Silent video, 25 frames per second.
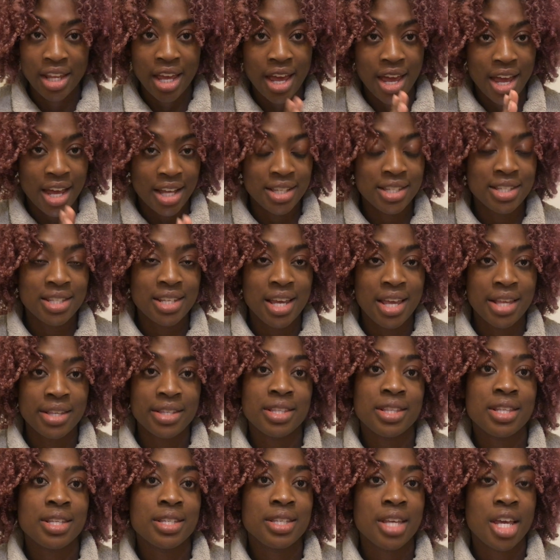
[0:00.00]
their head stays
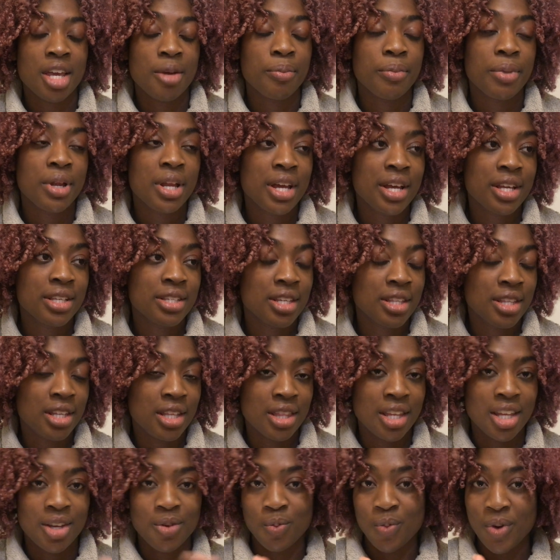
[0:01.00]
in the same place, and
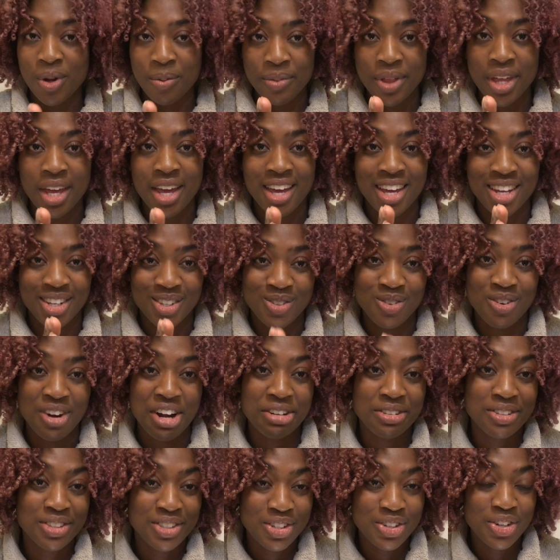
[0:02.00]
then they whip their heads
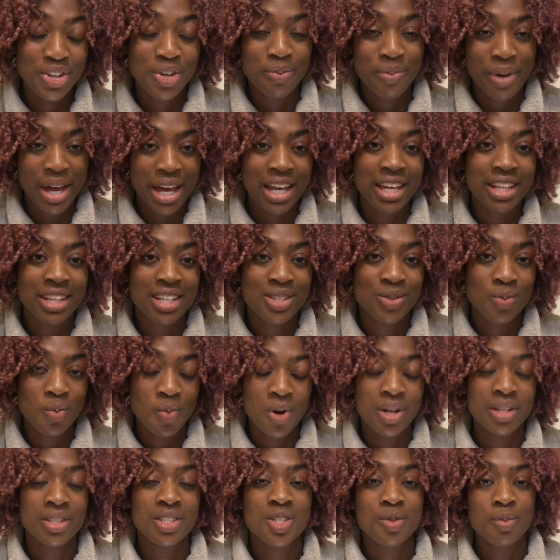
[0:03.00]
around to look back at this
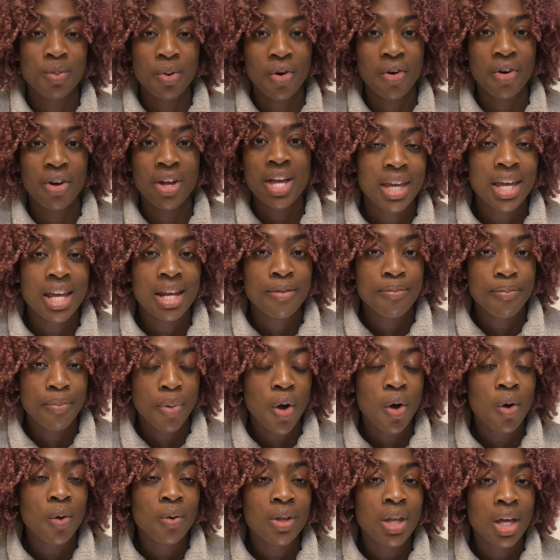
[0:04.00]
one spot. In
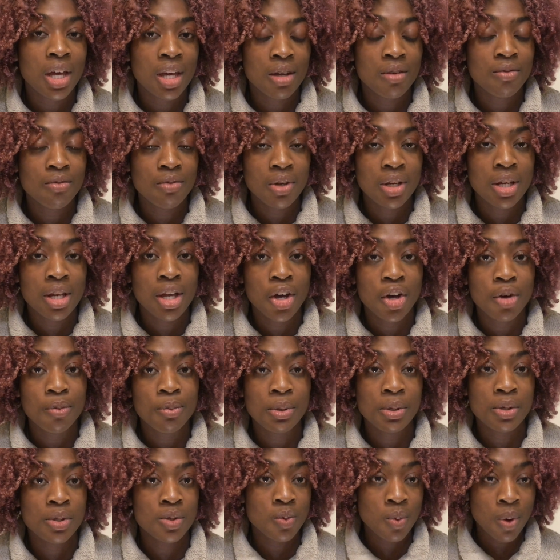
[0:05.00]
pole, that can really
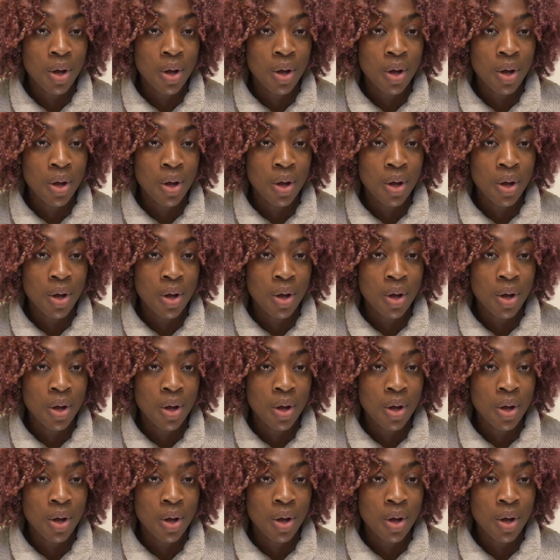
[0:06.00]
help you as